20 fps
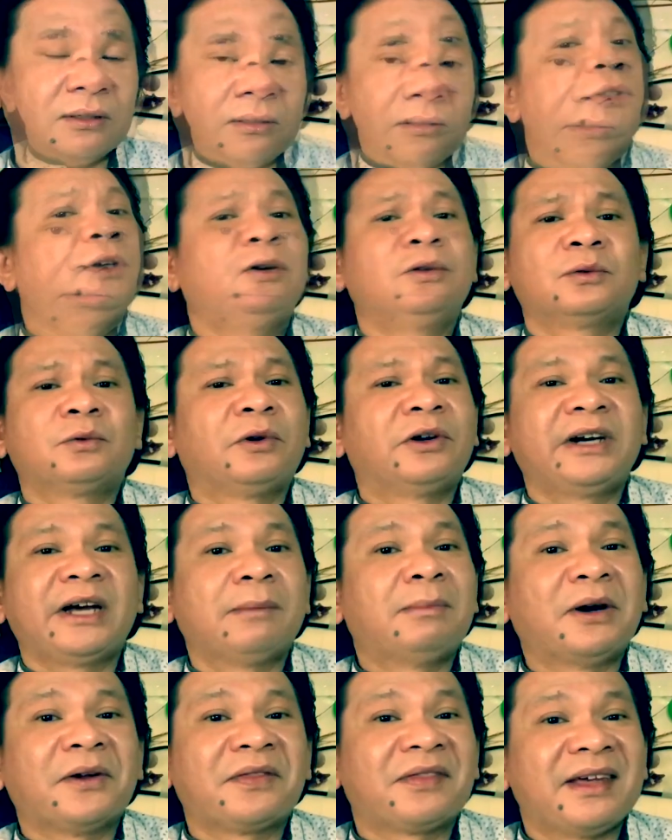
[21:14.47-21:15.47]
Don't worry
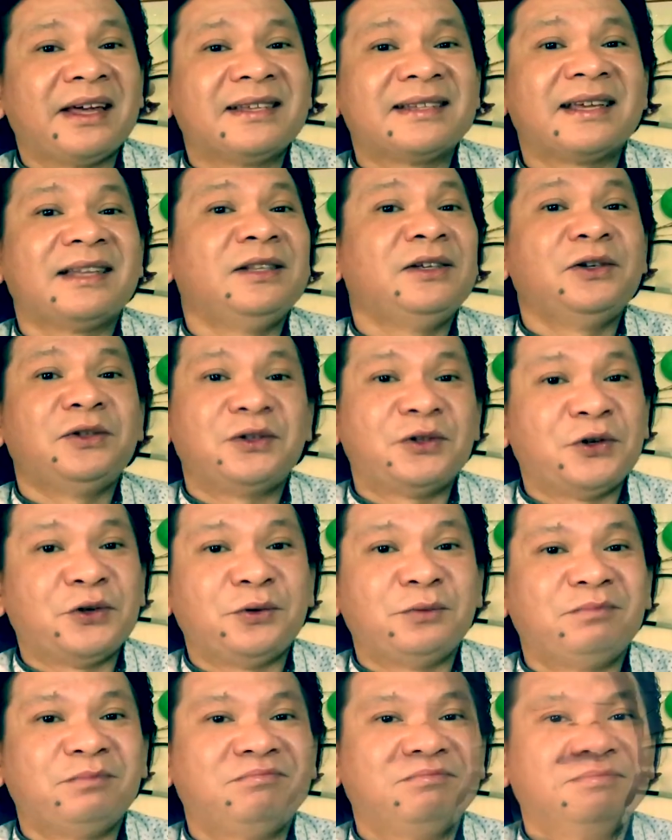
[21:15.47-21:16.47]
about things in
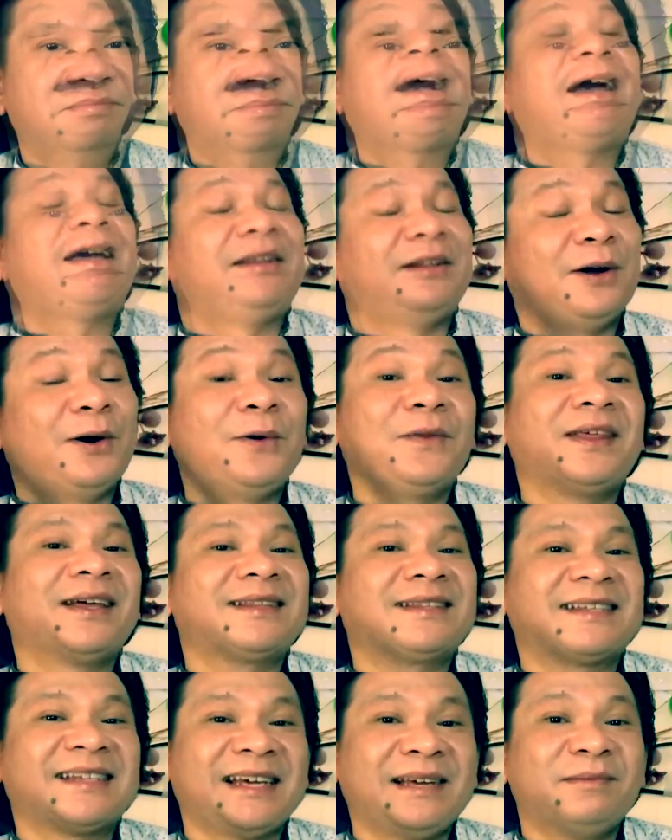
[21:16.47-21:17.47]
YouTube. I know
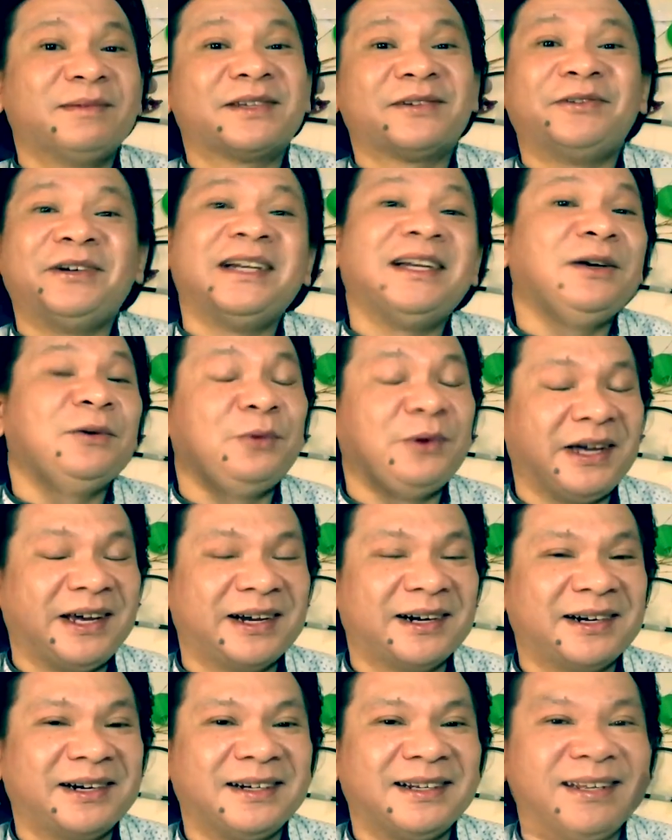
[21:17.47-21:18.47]
that seems really
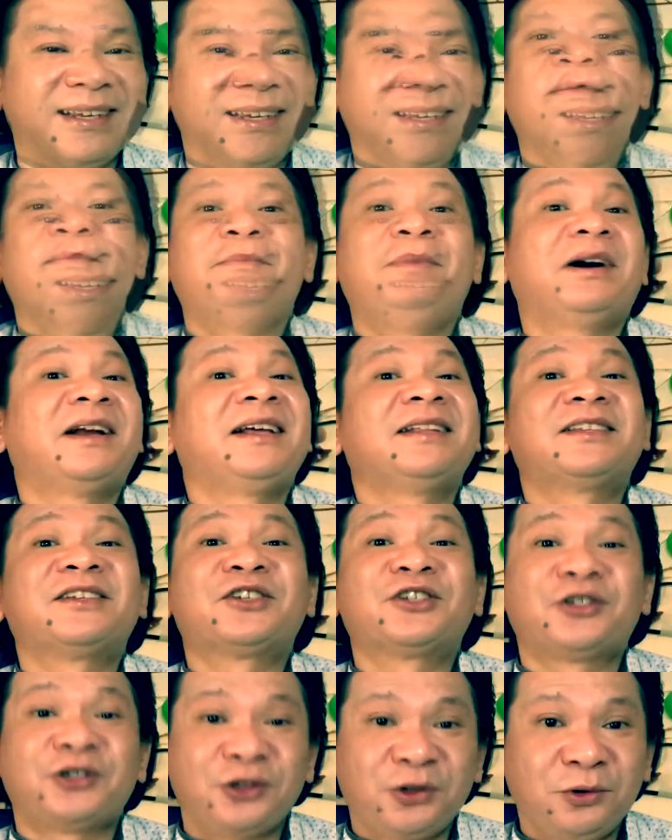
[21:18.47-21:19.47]
weird, but it's
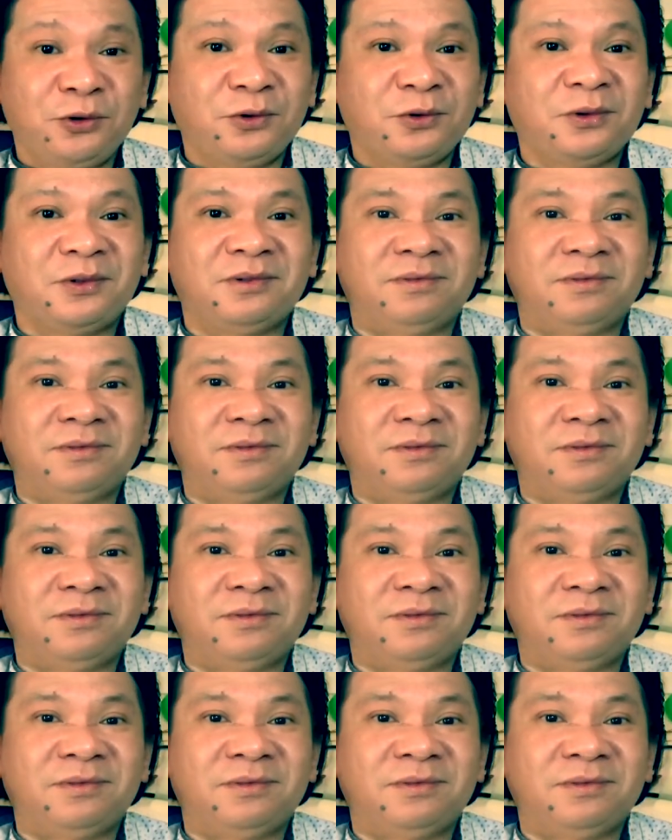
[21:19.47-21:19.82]
true.